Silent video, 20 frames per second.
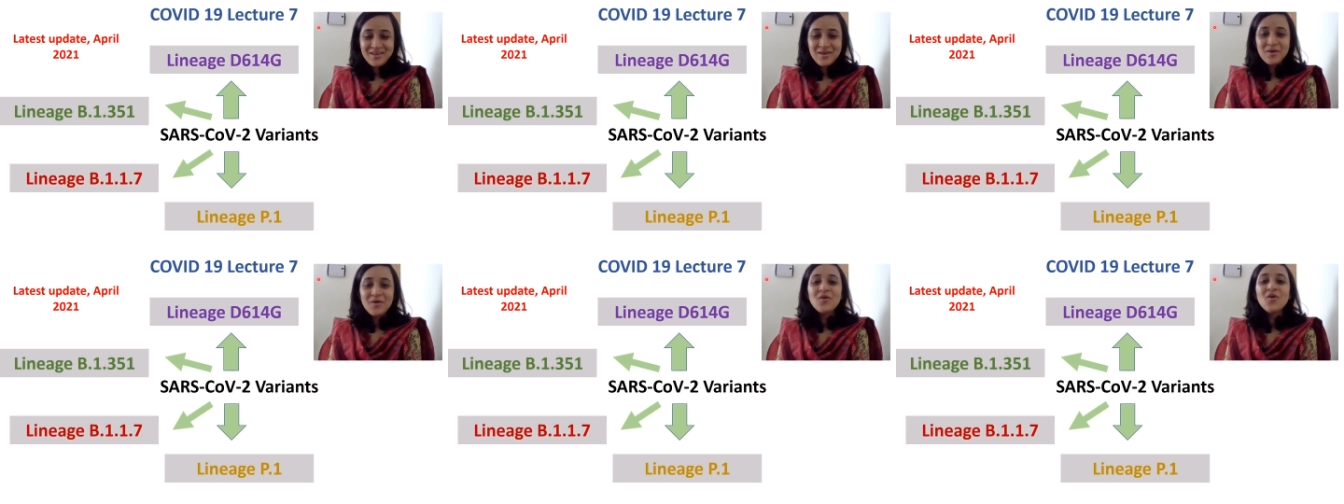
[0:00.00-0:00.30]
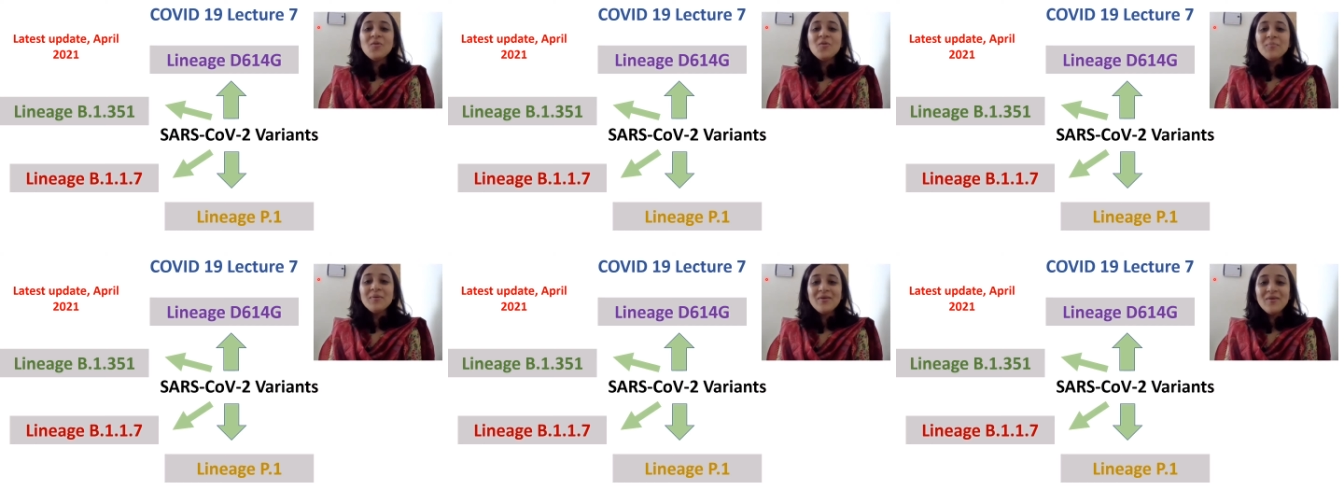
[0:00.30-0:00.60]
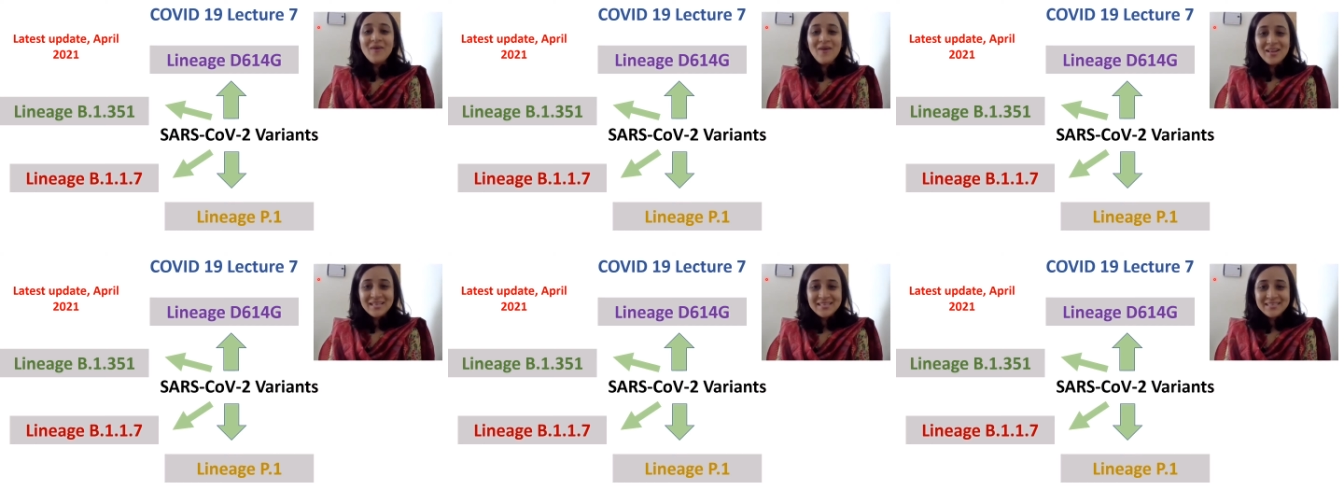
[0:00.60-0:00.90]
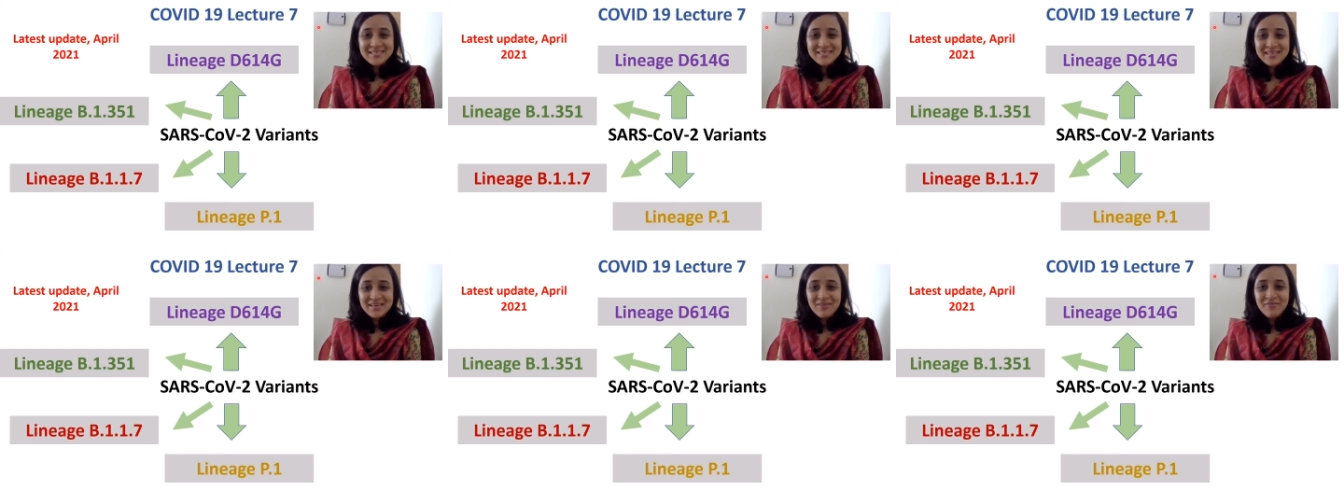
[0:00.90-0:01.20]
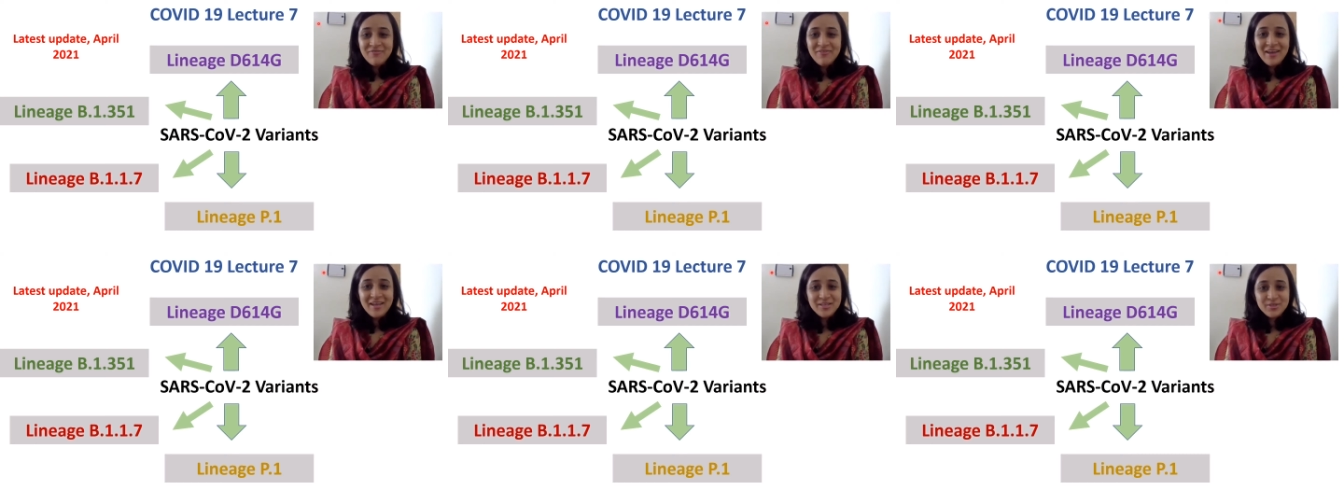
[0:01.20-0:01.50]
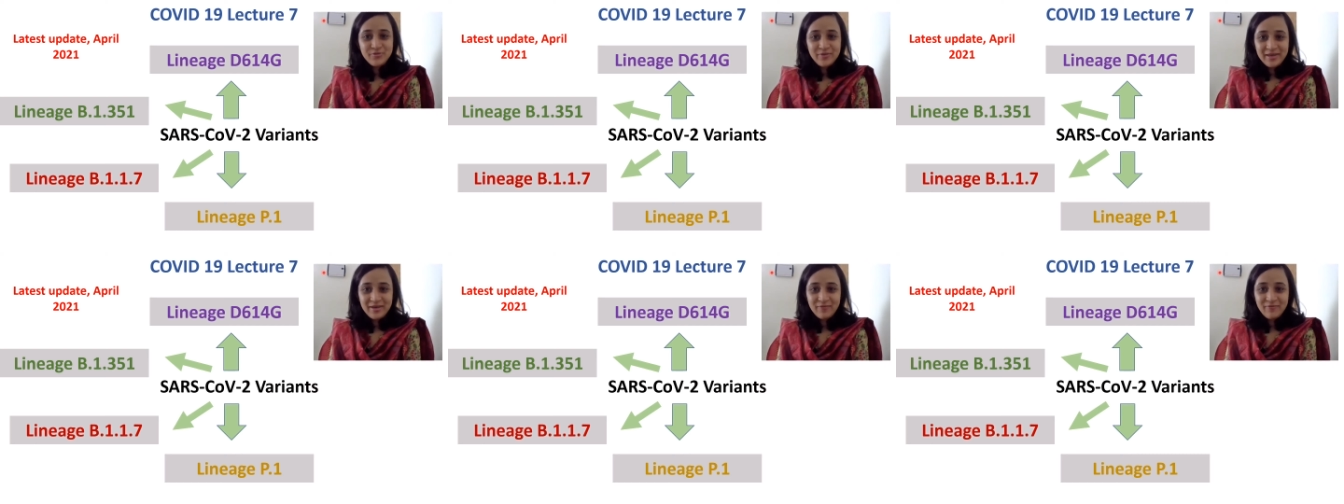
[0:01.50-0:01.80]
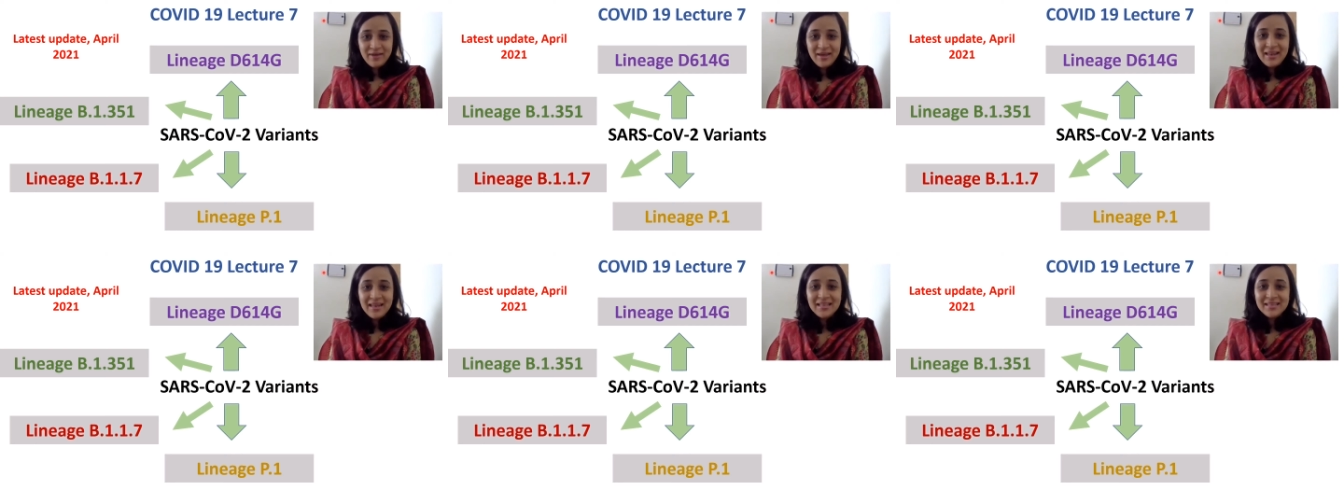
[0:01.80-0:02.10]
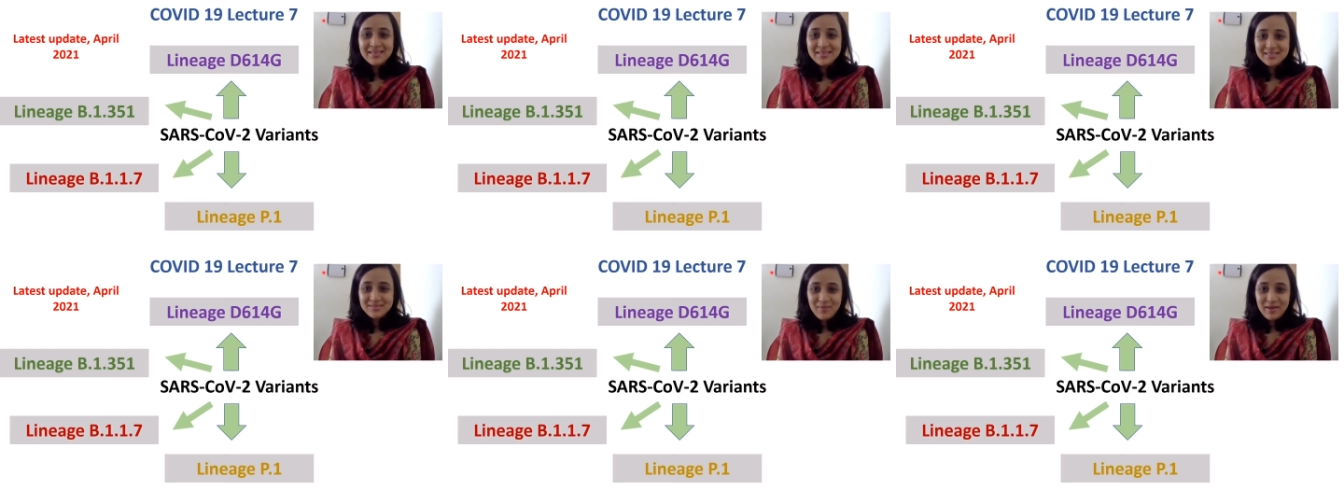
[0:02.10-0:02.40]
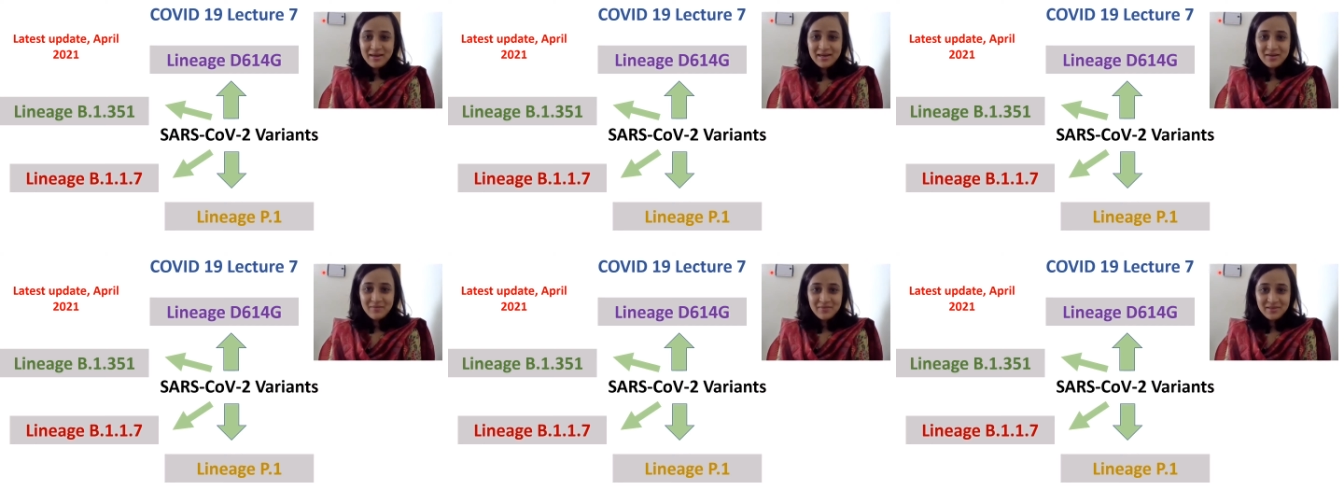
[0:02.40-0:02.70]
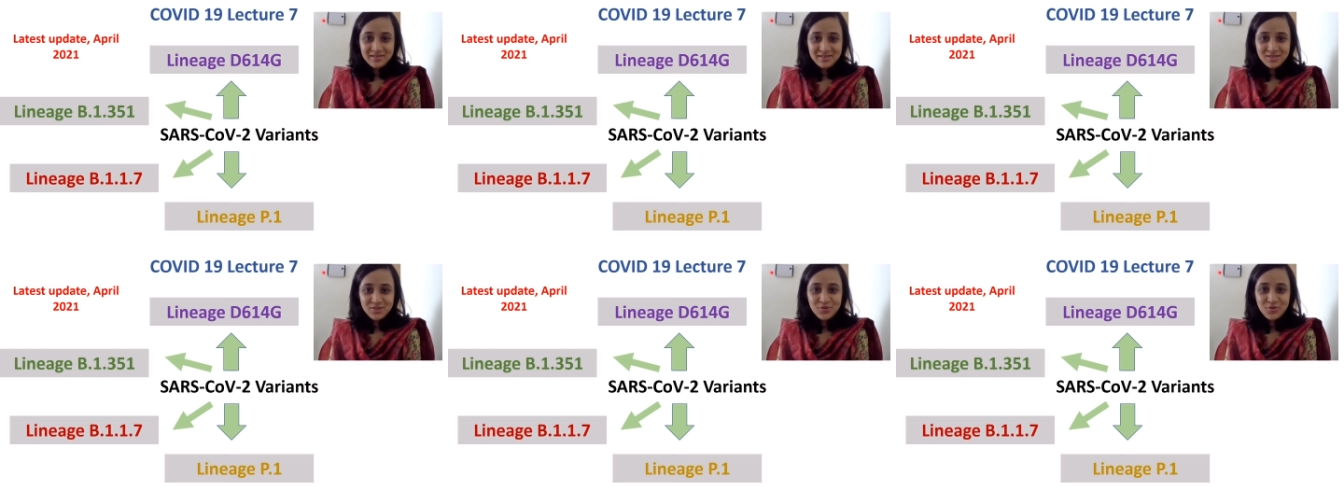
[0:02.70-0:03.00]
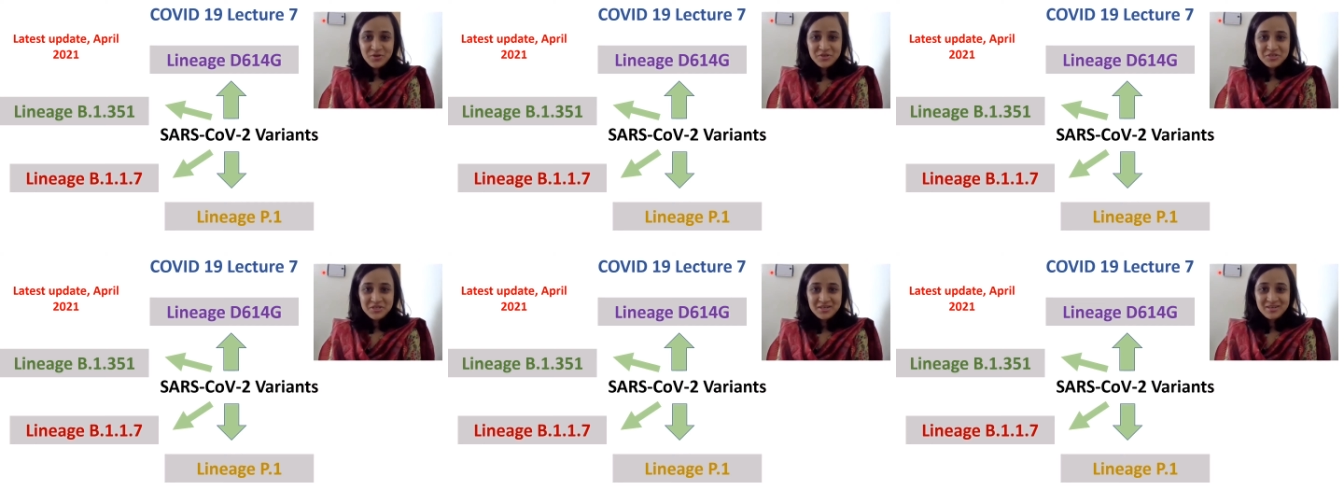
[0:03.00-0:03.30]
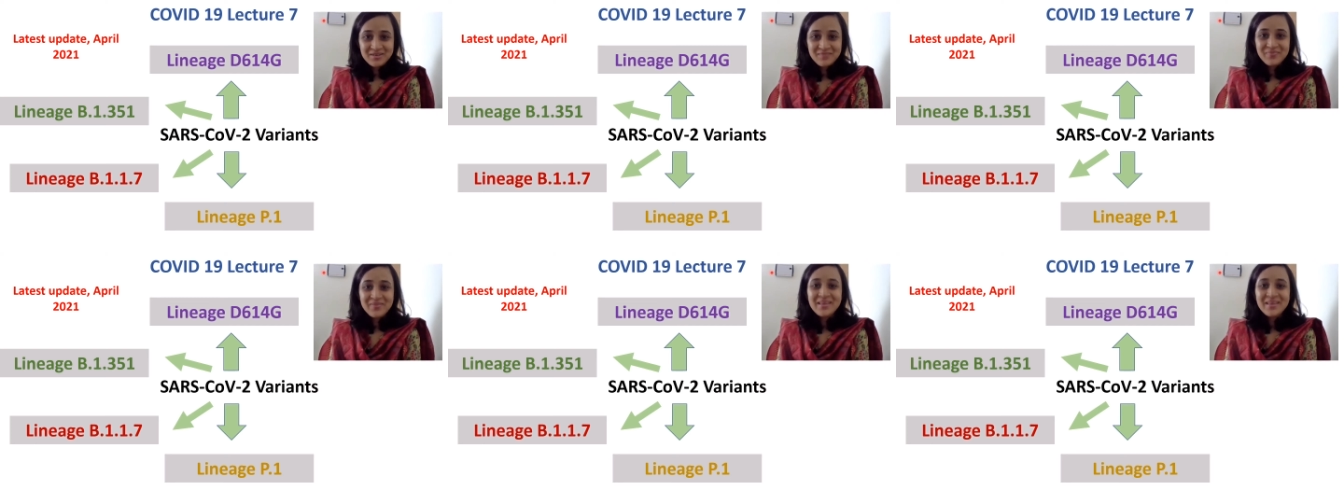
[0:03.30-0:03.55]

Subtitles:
Hope you all are safe and doing well in this pandemic situation.